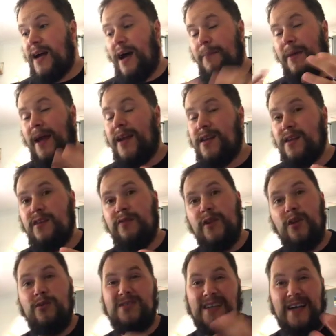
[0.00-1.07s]
I'm editing the
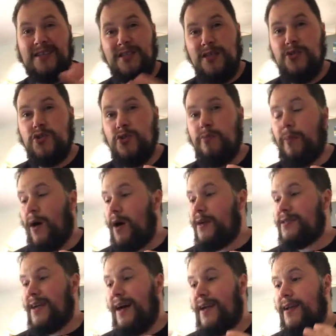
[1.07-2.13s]
video. It's actually in 2
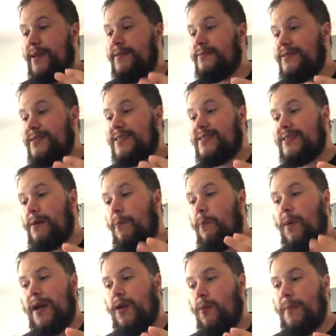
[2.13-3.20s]
parts and it
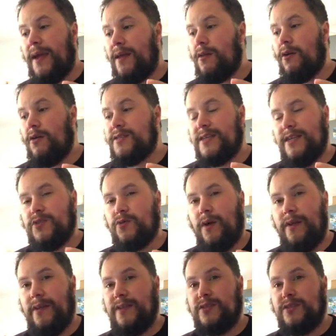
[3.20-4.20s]
might not make a lot of sense right there.